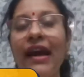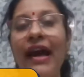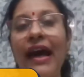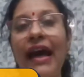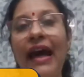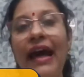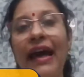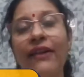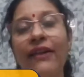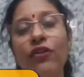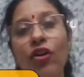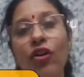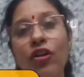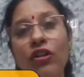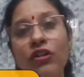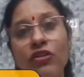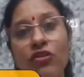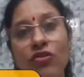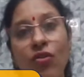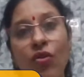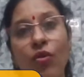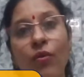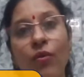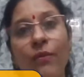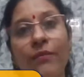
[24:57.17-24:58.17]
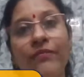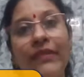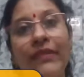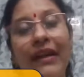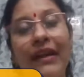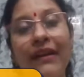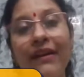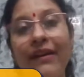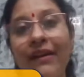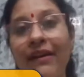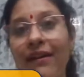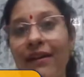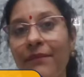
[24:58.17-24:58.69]
And also
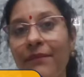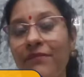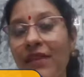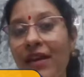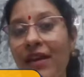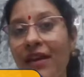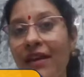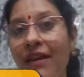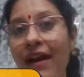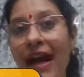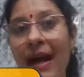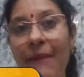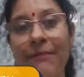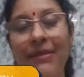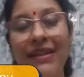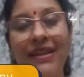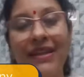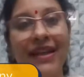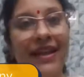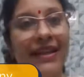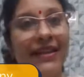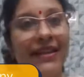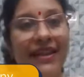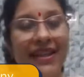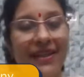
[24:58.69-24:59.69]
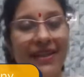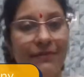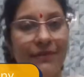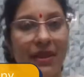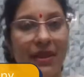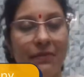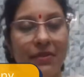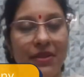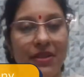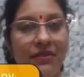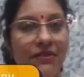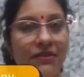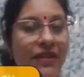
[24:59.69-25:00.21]
a happy ending,
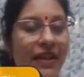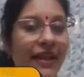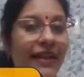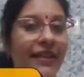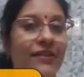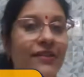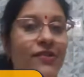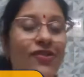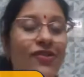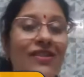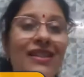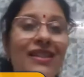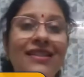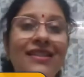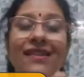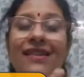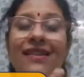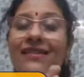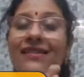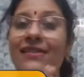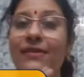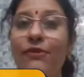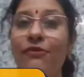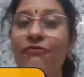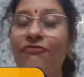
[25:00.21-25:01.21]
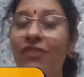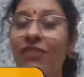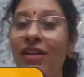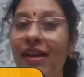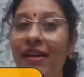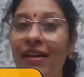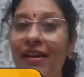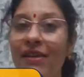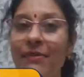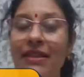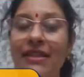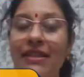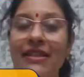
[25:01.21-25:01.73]
maybe, right? So these are some of the
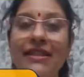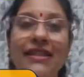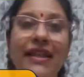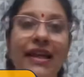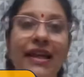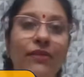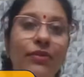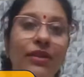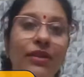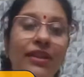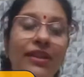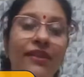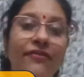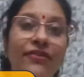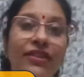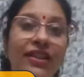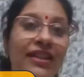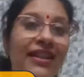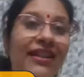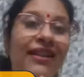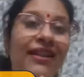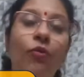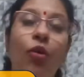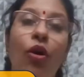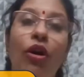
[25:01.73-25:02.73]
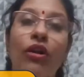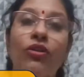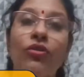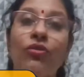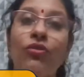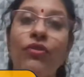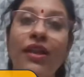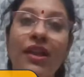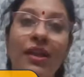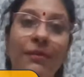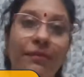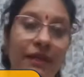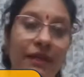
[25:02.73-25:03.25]
elements that we definitely want to
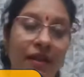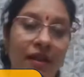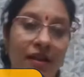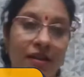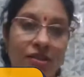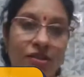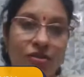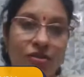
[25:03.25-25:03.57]
keep in our